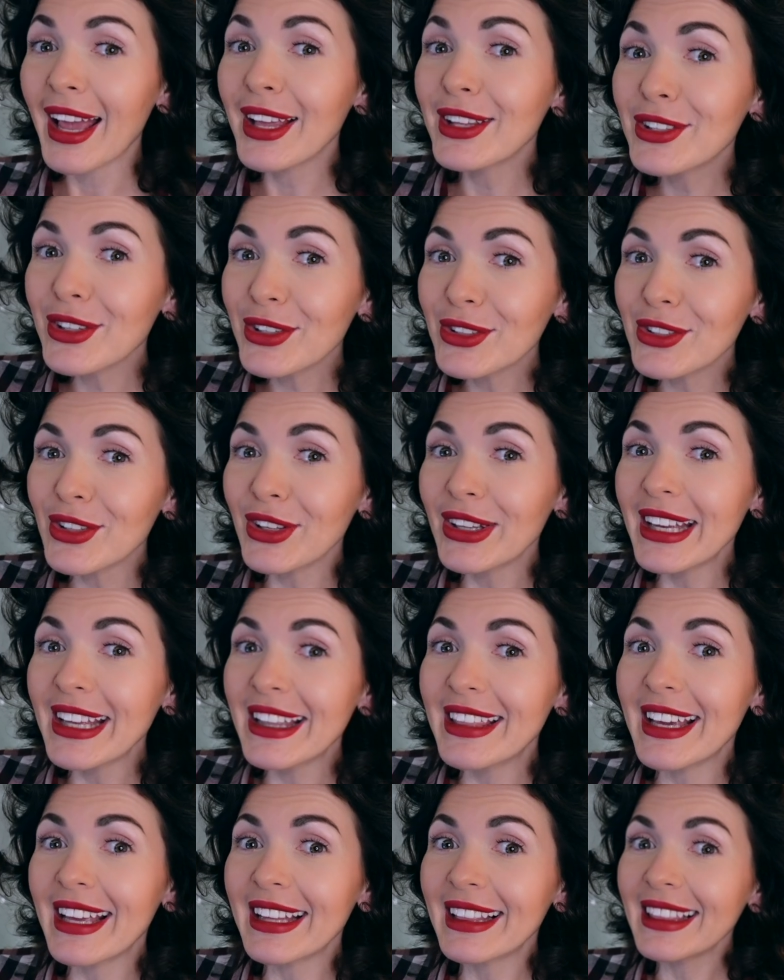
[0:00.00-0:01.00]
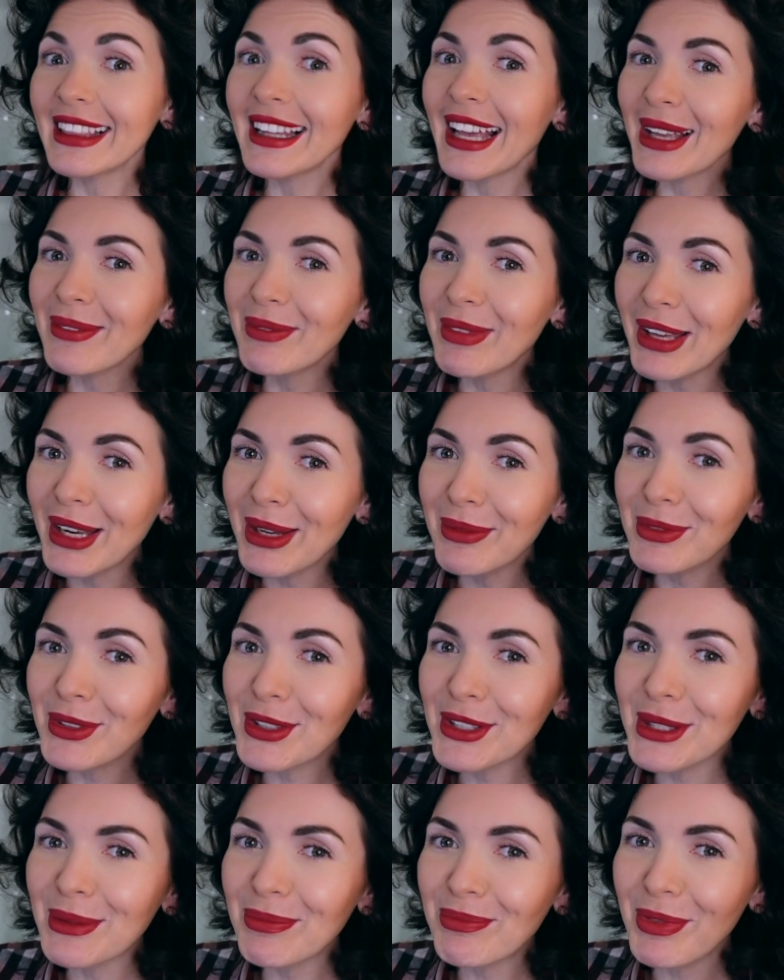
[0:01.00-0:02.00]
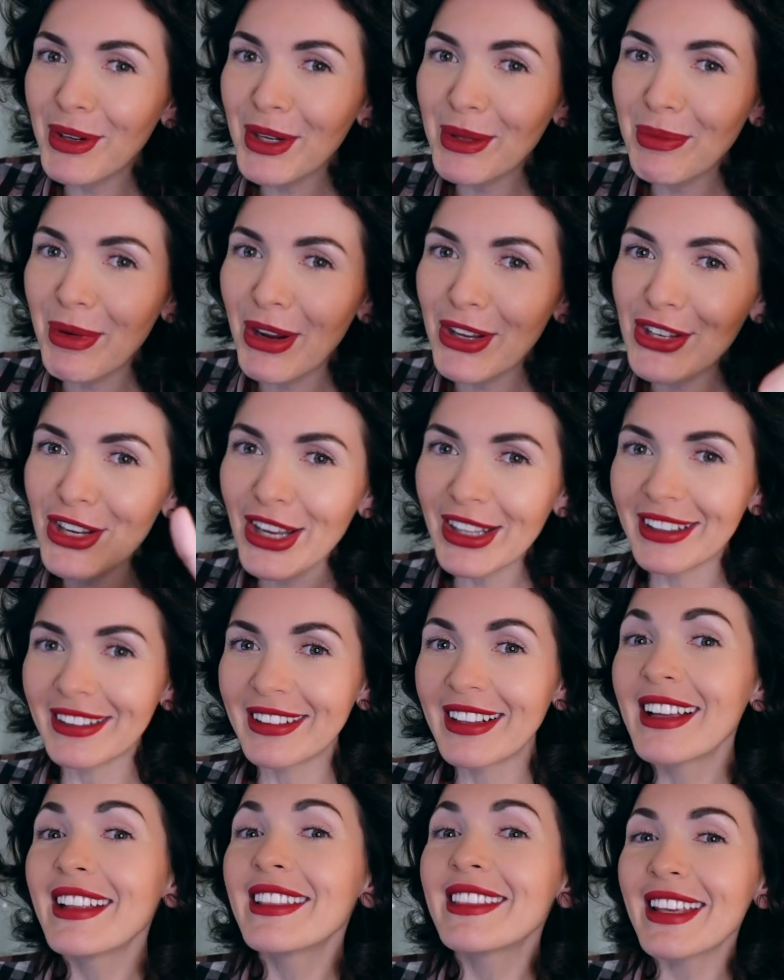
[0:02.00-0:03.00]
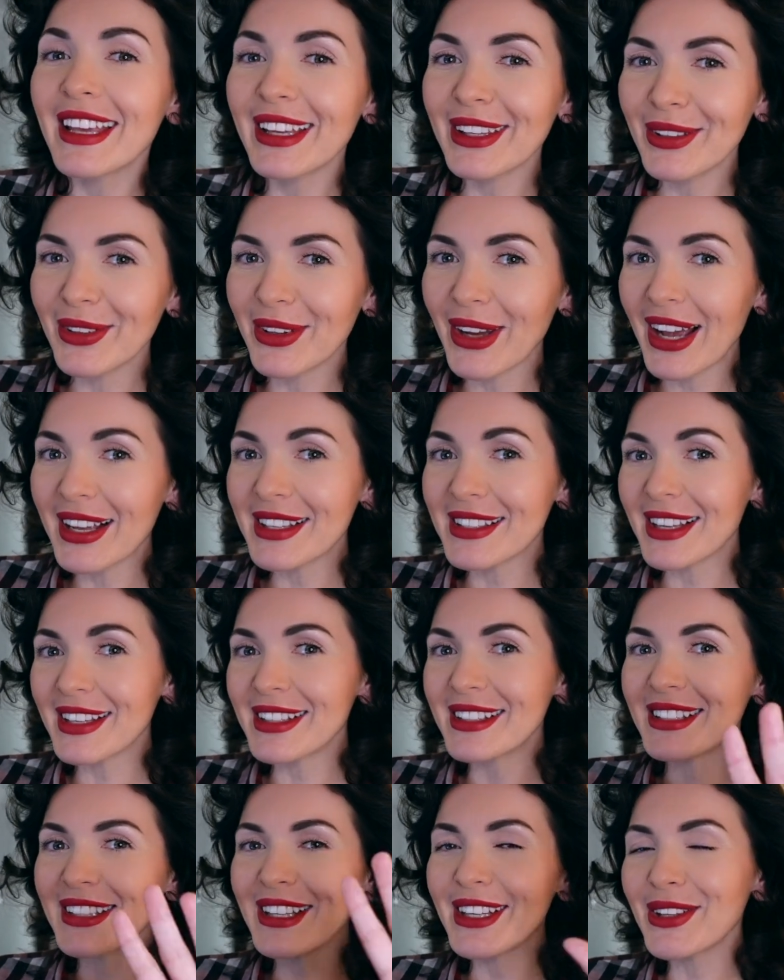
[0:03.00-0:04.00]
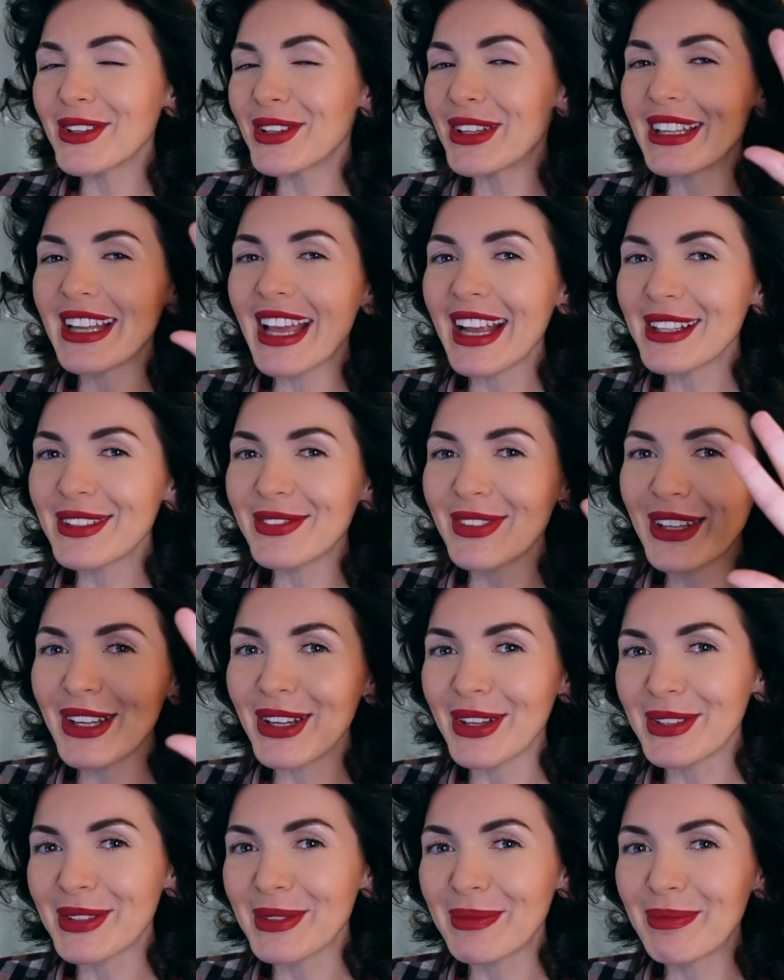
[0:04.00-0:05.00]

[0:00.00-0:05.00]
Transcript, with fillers: and also hit that like button to support my channel. Thank you guys and see you in the next videos.